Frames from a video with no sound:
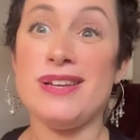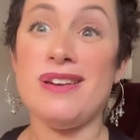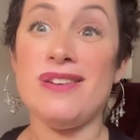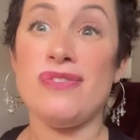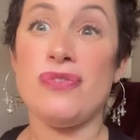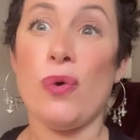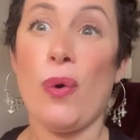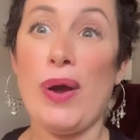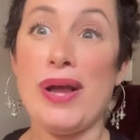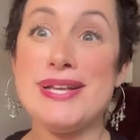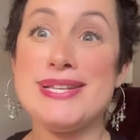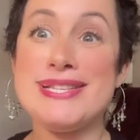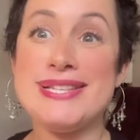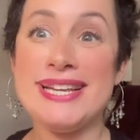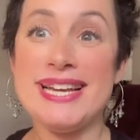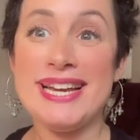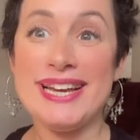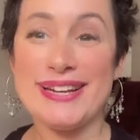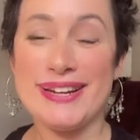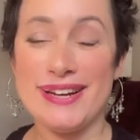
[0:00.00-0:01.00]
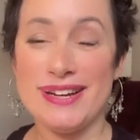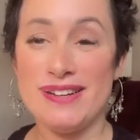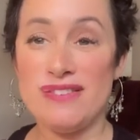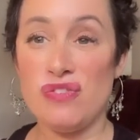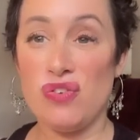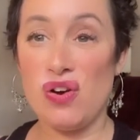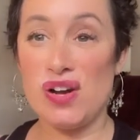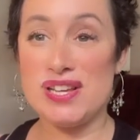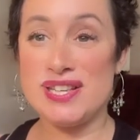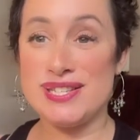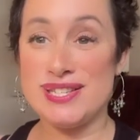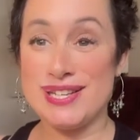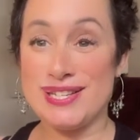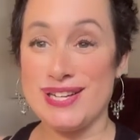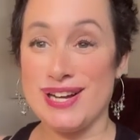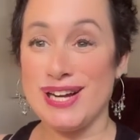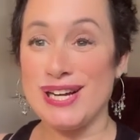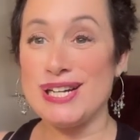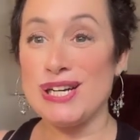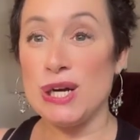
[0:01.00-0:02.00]
Is it voicing an unvoiced
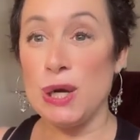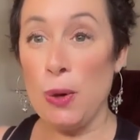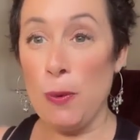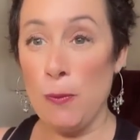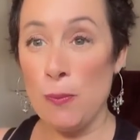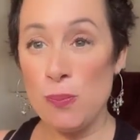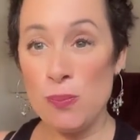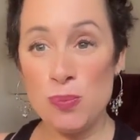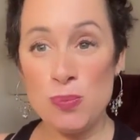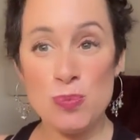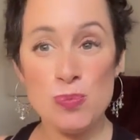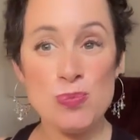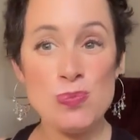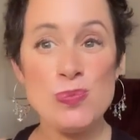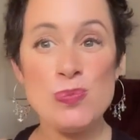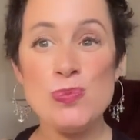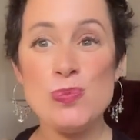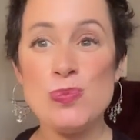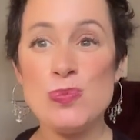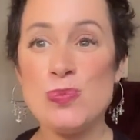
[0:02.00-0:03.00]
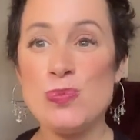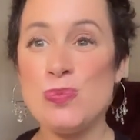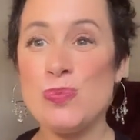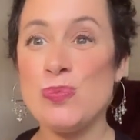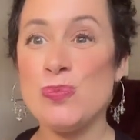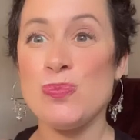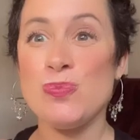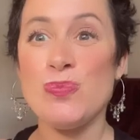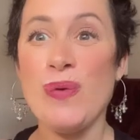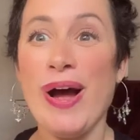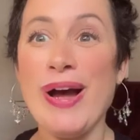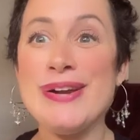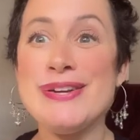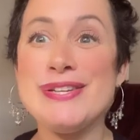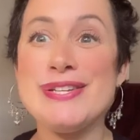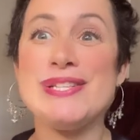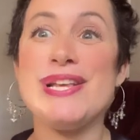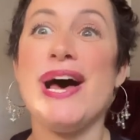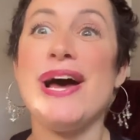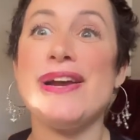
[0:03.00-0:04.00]
desire?
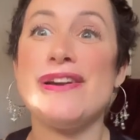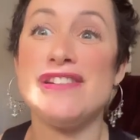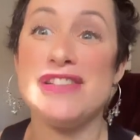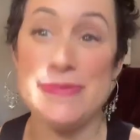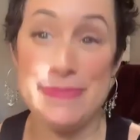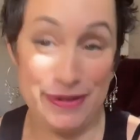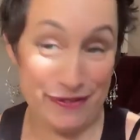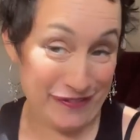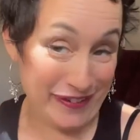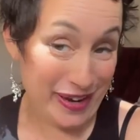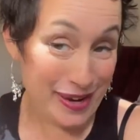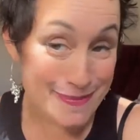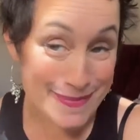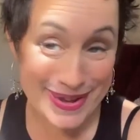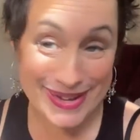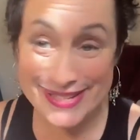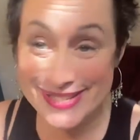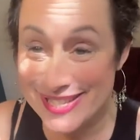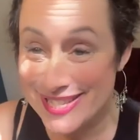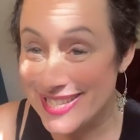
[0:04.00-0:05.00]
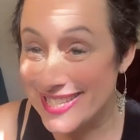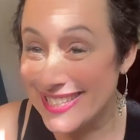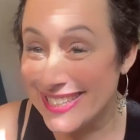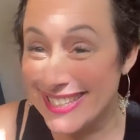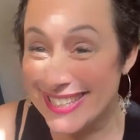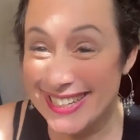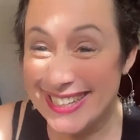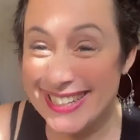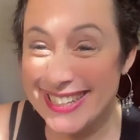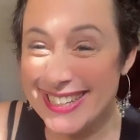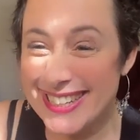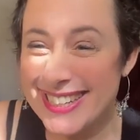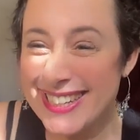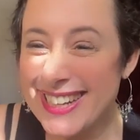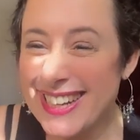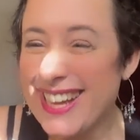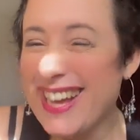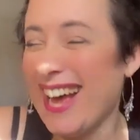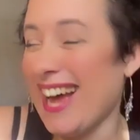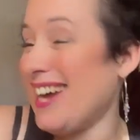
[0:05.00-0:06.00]
I desire to be famous.
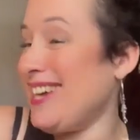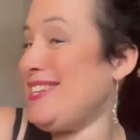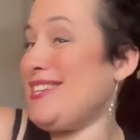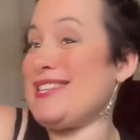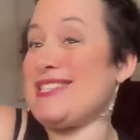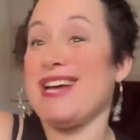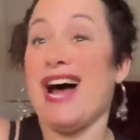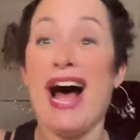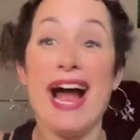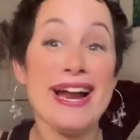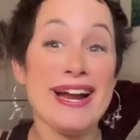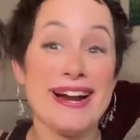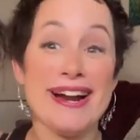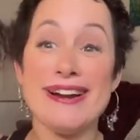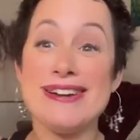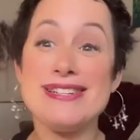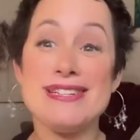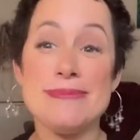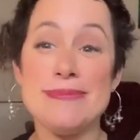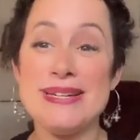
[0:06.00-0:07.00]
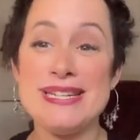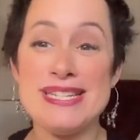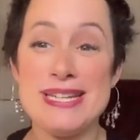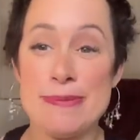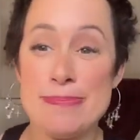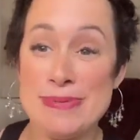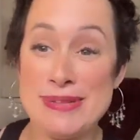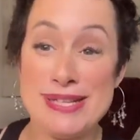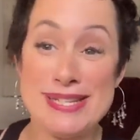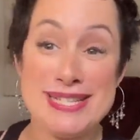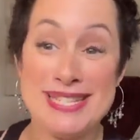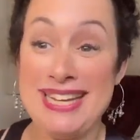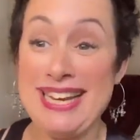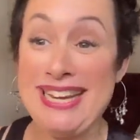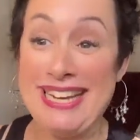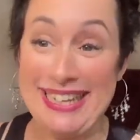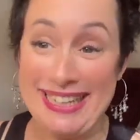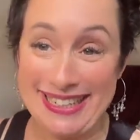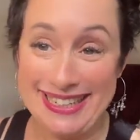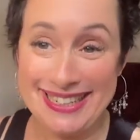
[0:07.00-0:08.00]
I desire to be deeply
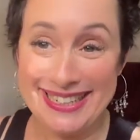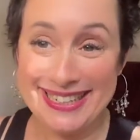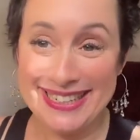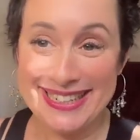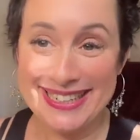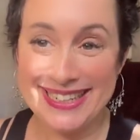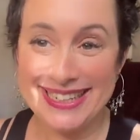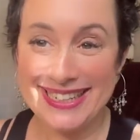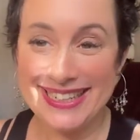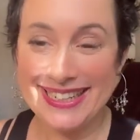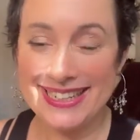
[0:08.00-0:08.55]
seen.